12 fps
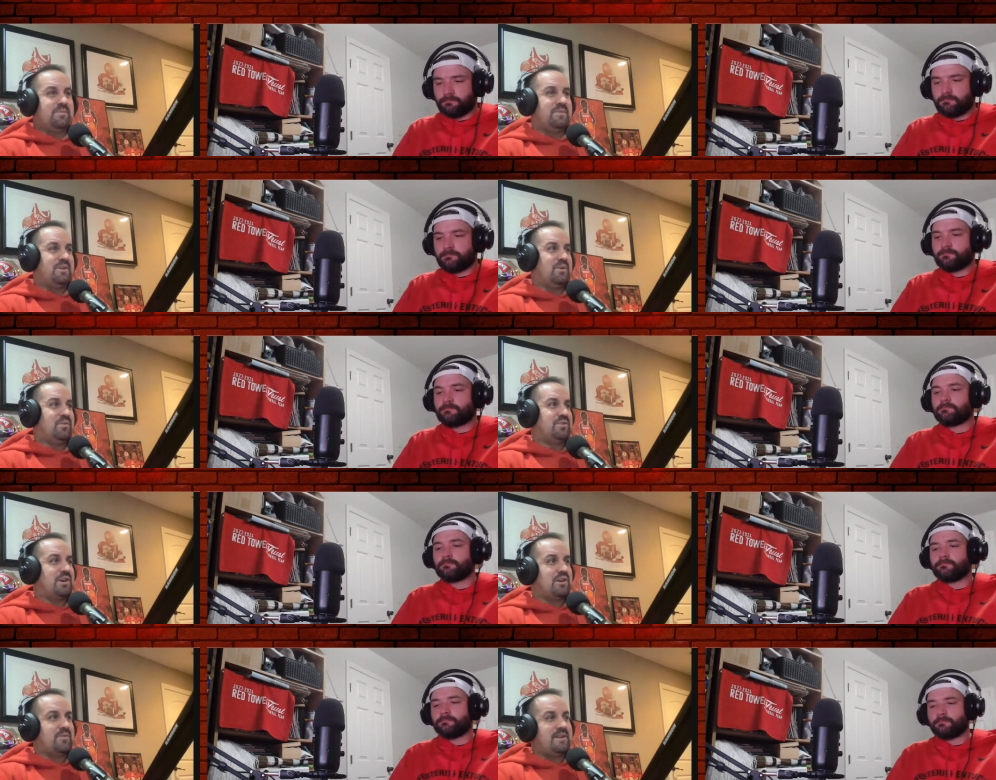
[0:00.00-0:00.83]
Speaker 1: you know,
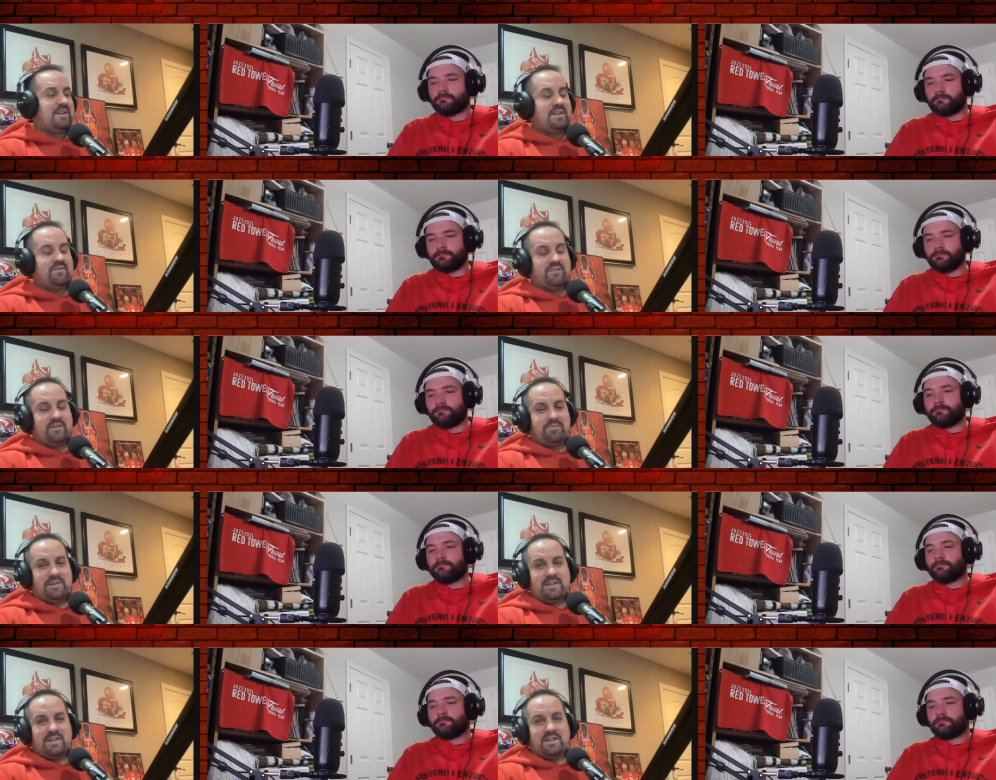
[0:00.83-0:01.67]
tournament
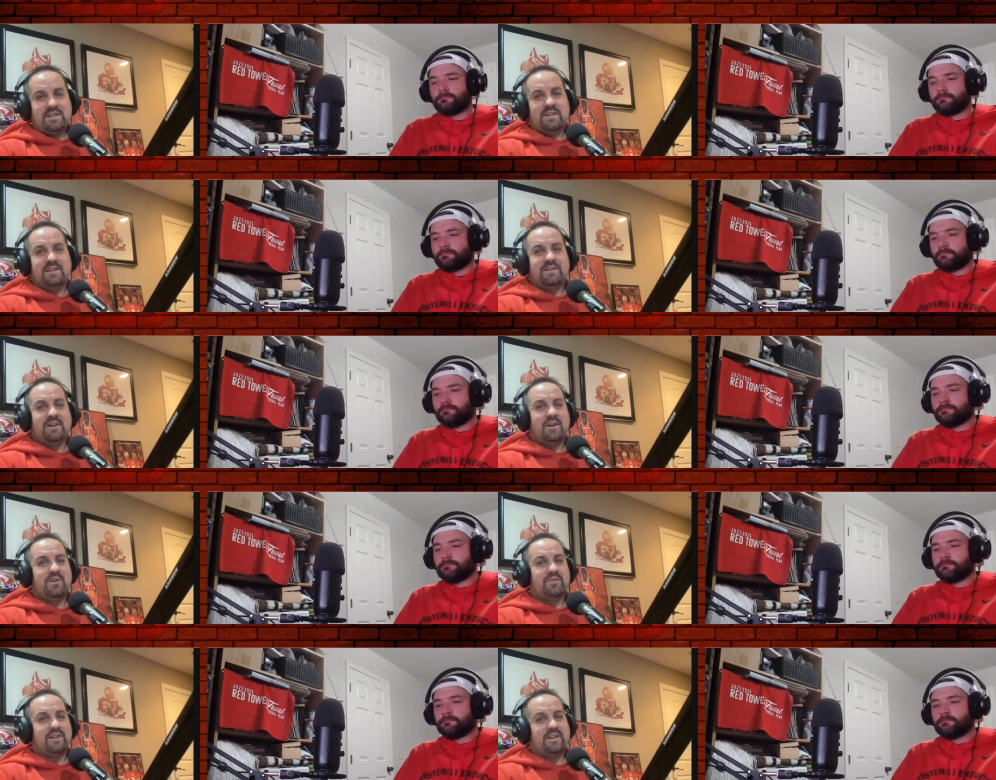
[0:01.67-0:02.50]
MVP
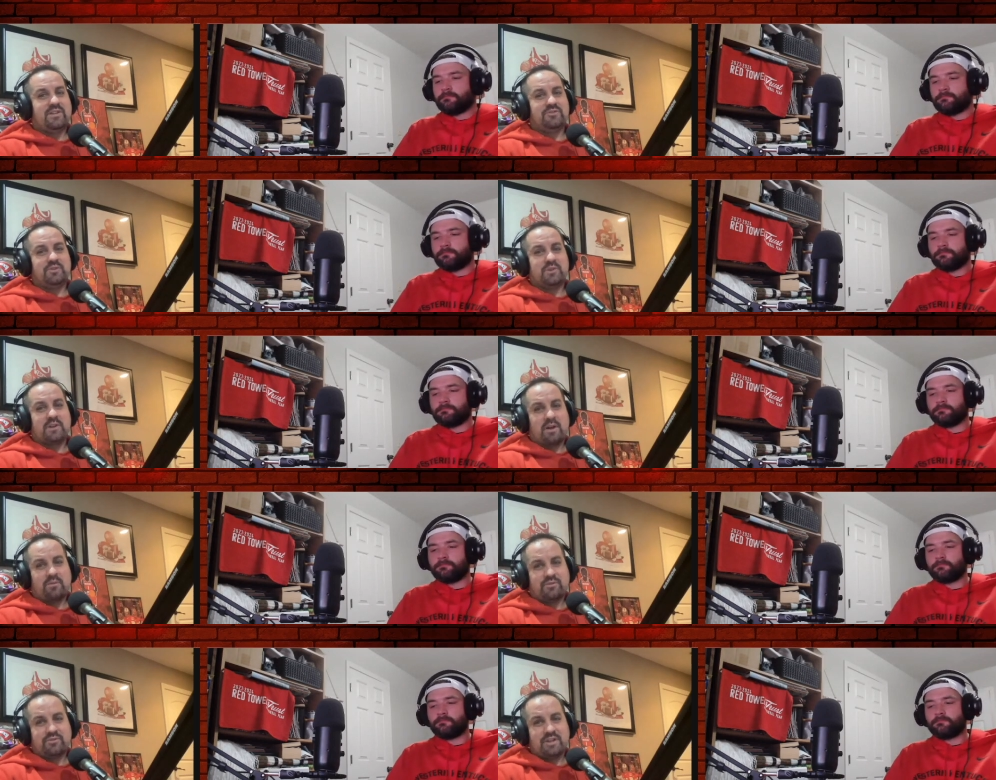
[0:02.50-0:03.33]
uh, led us to a
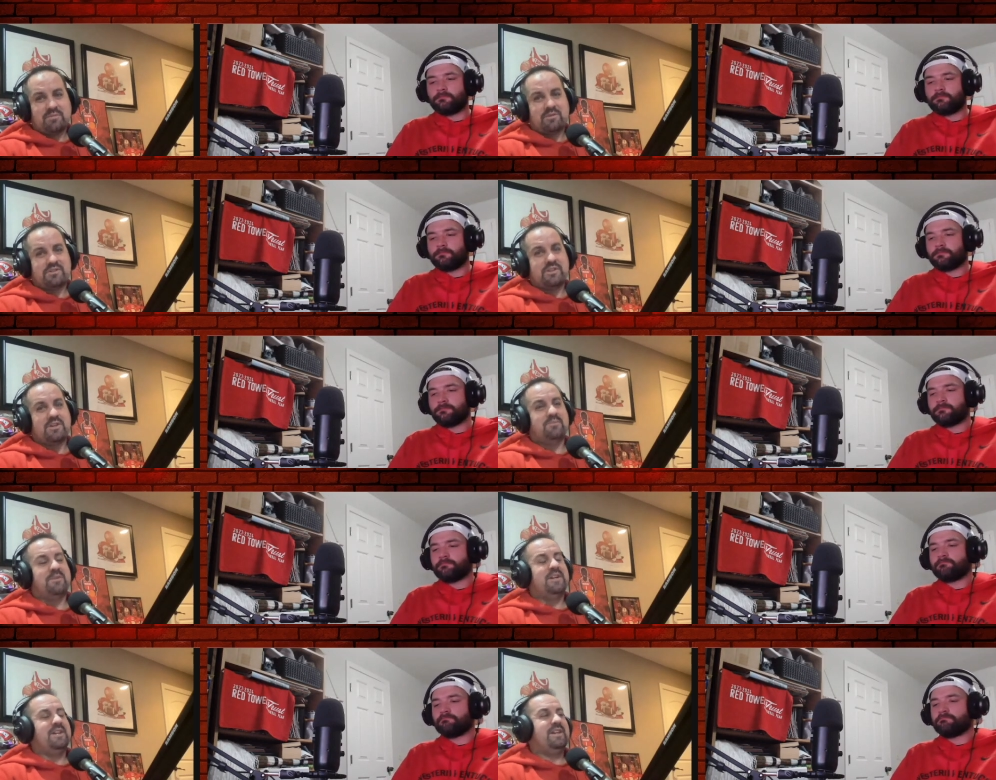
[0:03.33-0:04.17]
conference
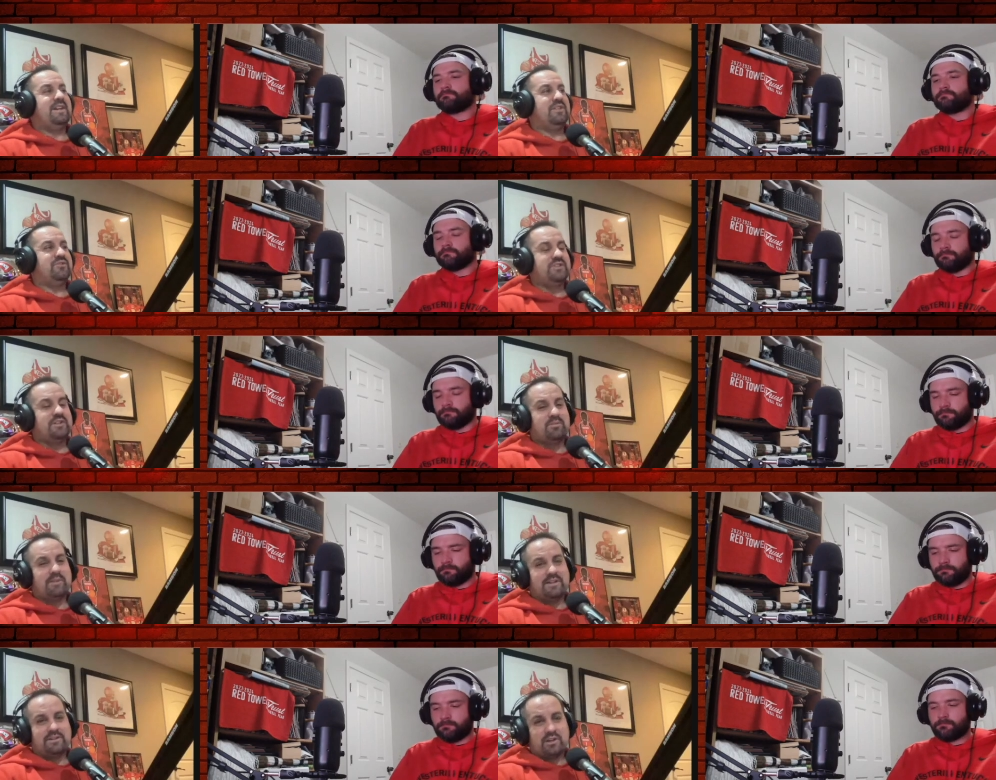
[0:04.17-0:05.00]
championship,
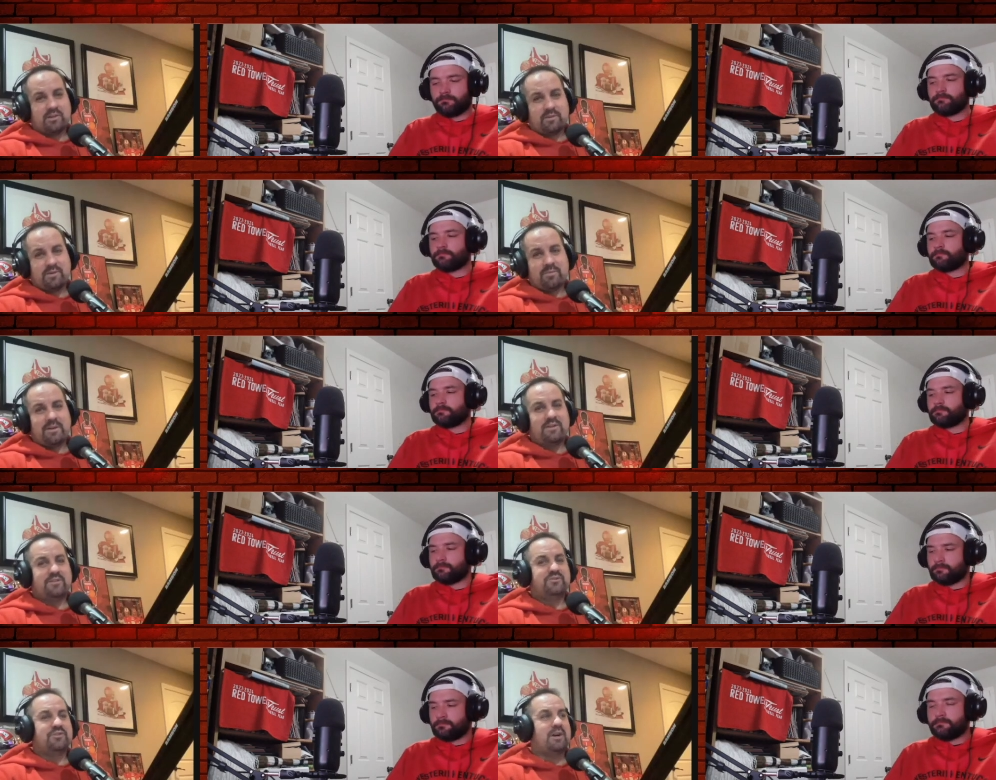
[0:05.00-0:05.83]
NCAA tournament
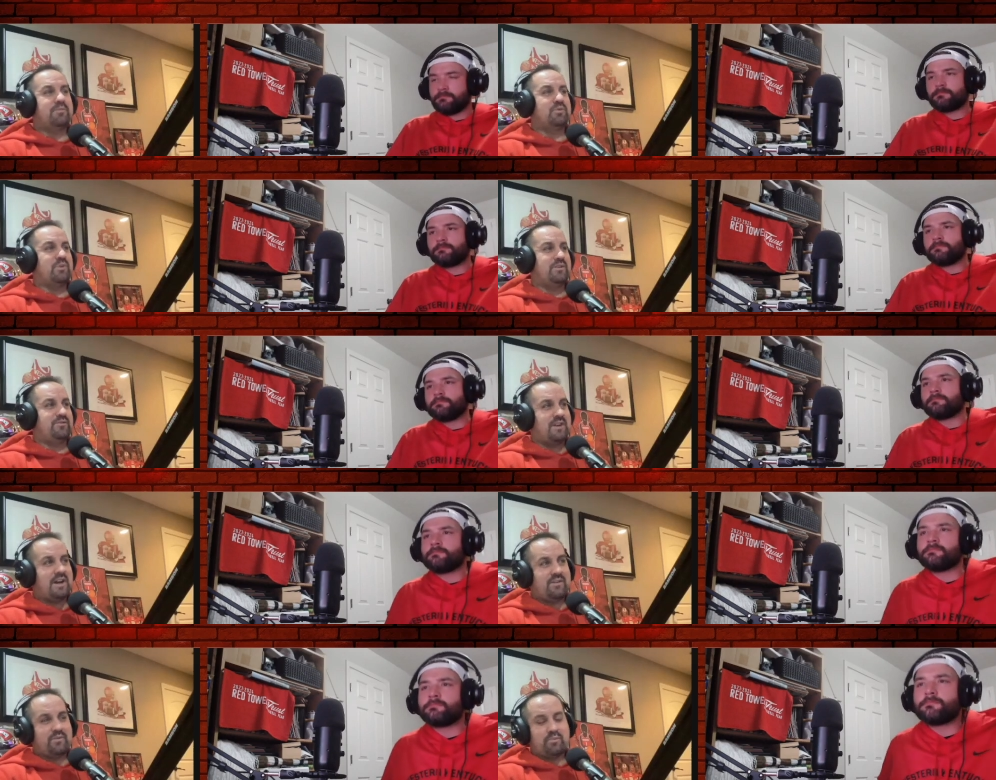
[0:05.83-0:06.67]
appearance, top
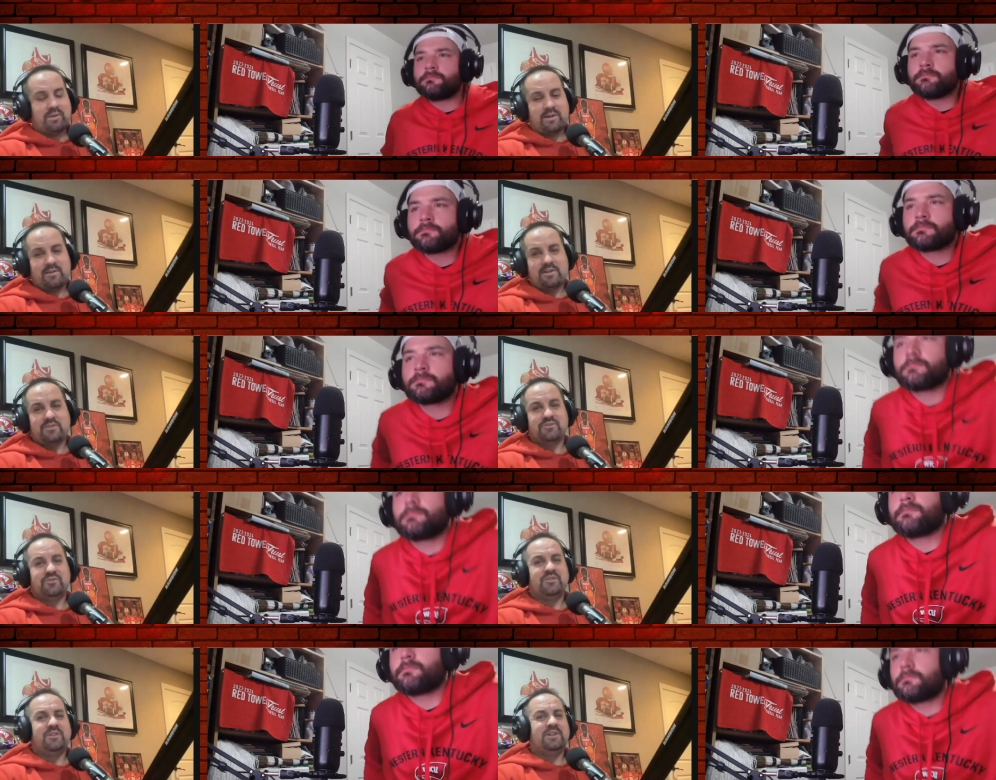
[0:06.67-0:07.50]
25
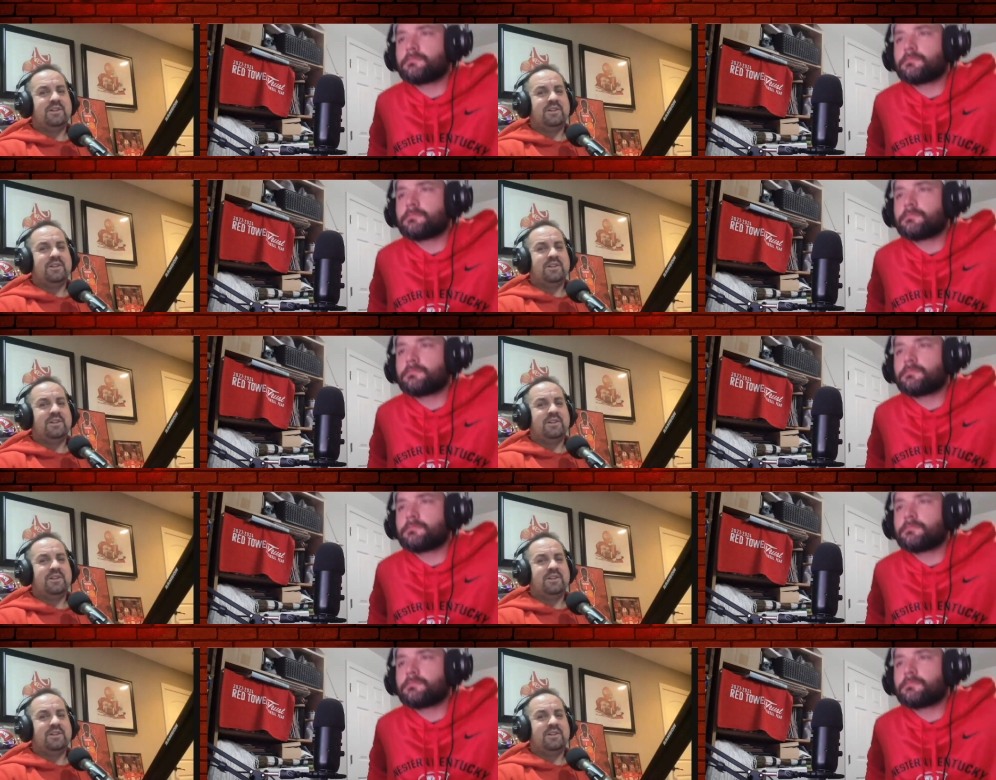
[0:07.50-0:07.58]
appearance.